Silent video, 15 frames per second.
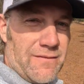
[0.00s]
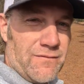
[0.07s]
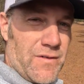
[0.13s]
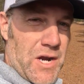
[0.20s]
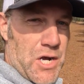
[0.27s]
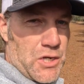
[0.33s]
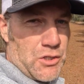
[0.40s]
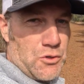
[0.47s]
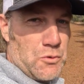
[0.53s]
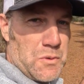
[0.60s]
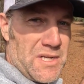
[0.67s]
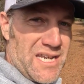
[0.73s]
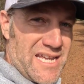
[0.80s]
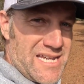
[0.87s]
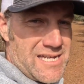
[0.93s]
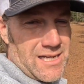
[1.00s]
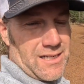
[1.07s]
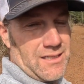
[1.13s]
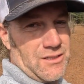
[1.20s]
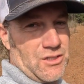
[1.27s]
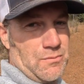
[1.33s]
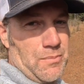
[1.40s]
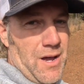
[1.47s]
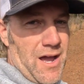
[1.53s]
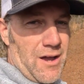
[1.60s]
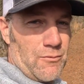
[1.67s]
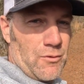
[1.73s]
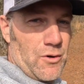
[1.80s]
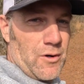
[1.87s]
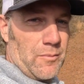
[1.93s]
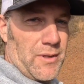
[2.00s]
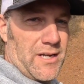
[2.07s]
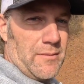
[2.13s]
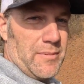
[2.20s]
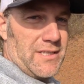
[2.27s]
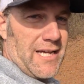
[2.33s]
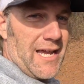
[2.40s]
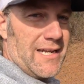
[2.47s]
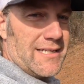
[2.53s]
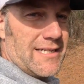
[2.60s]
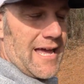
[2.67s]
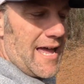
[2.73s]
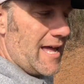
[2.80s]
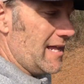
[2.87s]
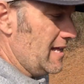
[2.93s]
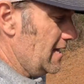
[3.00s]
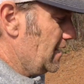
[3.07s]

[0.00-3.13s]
a very unique spot we're going to plant the potatoes at.